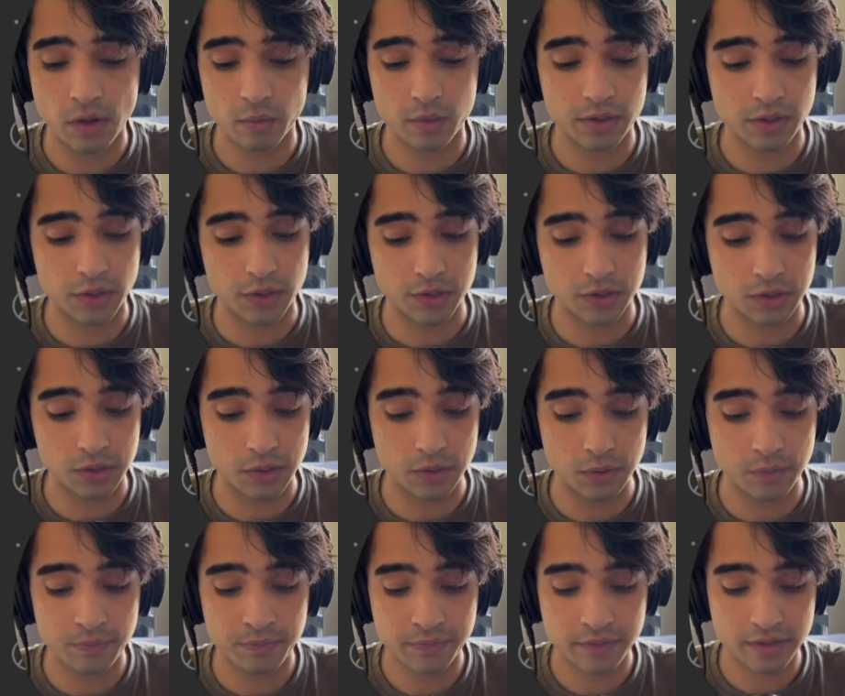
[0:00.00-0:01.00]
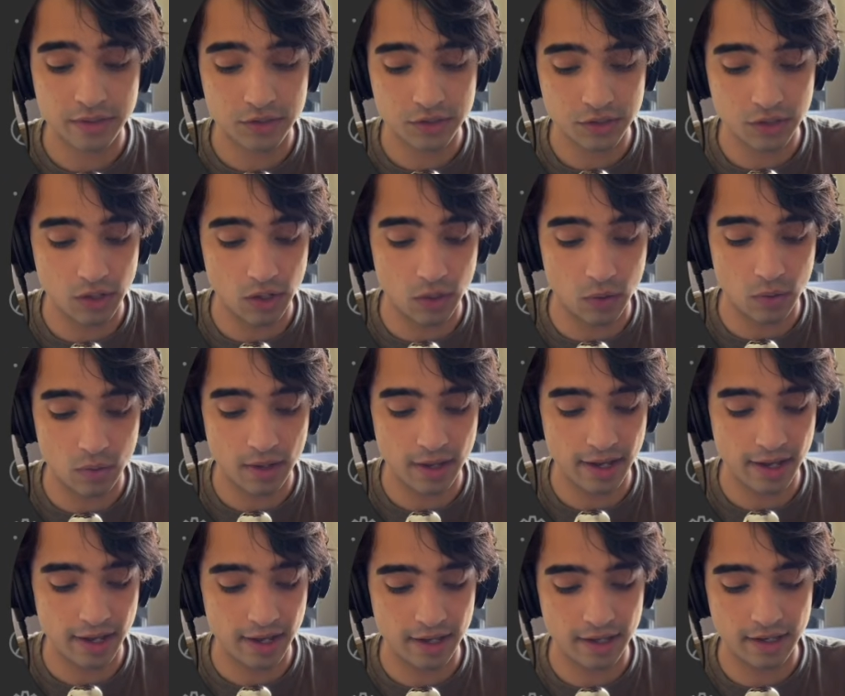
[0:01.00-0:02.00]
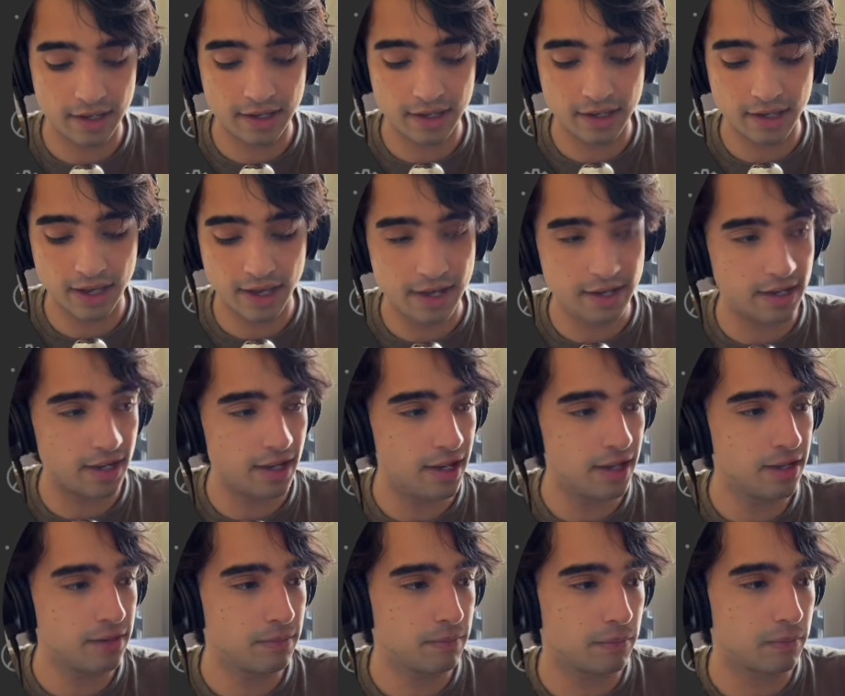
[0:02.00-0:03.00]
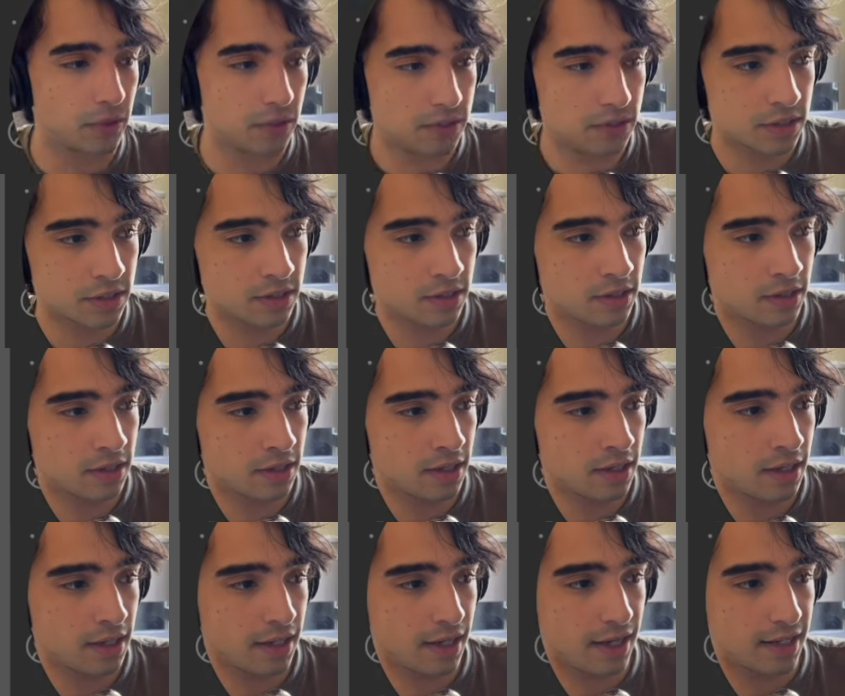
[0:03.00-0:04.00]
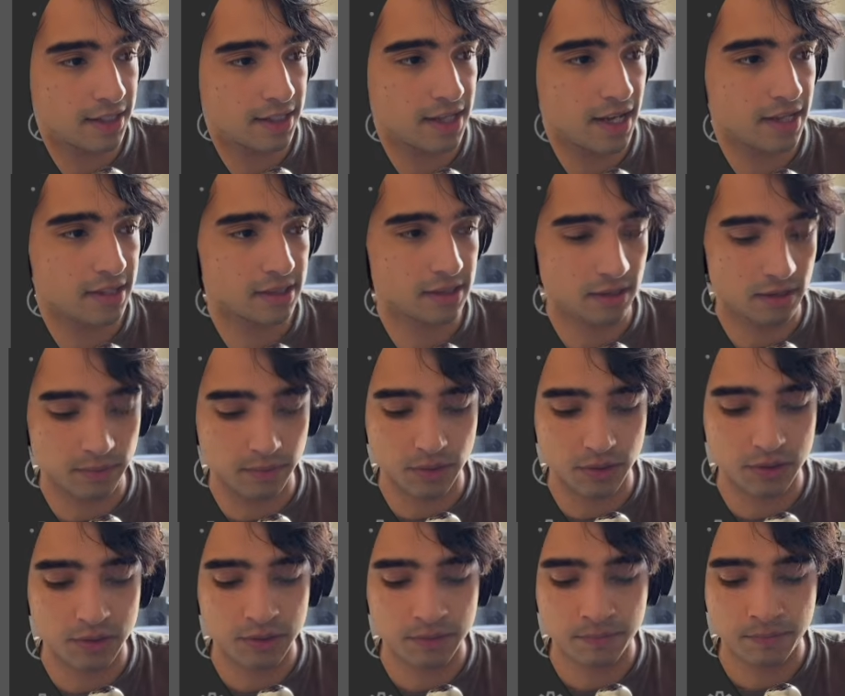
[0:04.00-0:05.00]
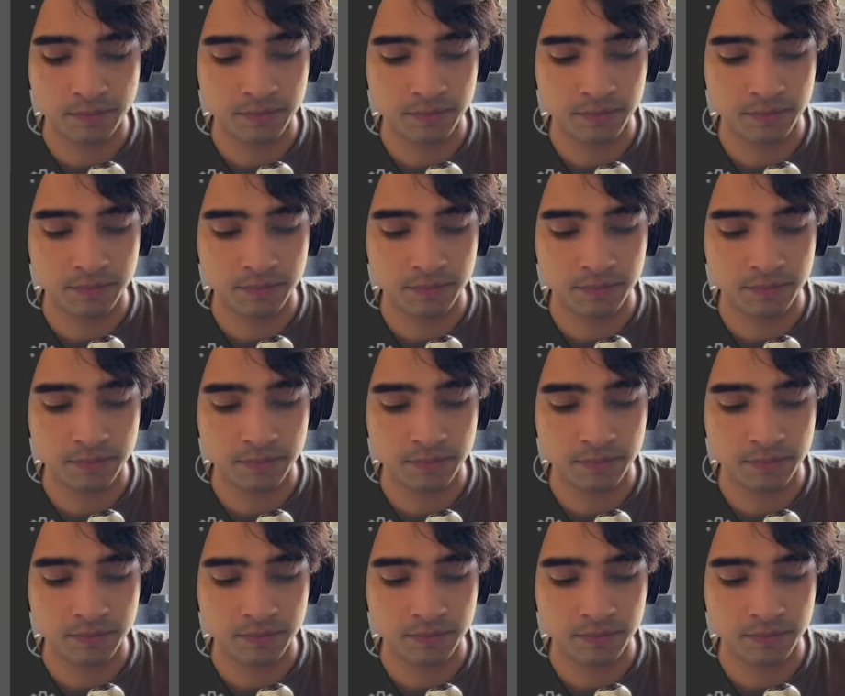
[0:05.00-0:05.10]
we're going to show an input, a text input,